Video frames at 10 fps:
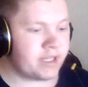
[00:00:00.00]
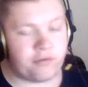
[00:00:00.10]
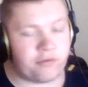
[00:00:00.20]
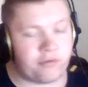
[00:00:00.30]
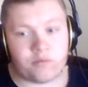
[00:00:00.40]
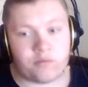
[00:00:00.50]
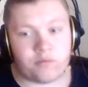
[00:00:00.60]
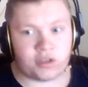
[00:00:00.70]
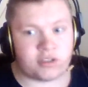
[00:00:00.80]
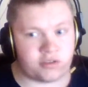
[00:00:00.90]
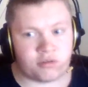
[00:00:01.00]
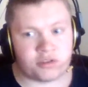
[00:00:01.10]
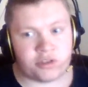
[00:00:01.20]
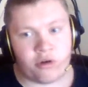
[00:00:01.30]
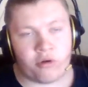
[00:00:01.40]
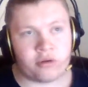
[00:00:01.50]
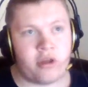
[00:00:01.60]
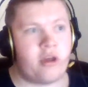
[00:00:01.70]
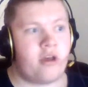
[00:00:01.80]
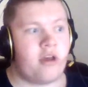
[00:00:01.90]
was just the source code,
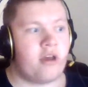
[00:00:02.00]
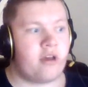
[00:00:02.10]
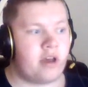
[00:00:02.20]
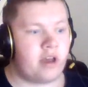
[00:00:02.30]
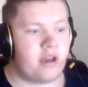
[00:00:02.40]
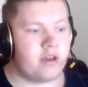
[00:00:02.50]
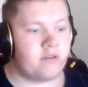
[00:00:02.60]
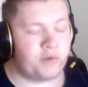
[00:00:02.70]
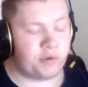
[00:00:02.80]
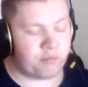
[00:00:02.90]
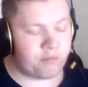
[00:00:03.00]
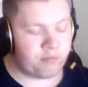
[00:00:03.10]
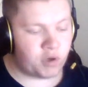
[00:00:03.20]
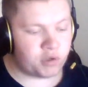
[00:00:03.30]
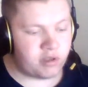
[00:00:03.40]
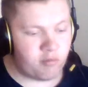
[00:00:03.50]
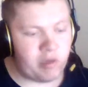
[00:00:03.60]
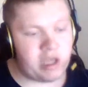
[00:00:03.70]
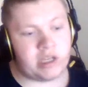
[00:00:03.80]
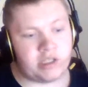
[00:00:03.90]
where mostly me
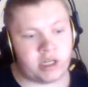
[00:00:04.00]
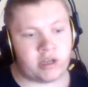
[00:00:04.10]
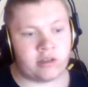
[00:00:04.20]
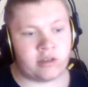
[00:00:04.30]
and John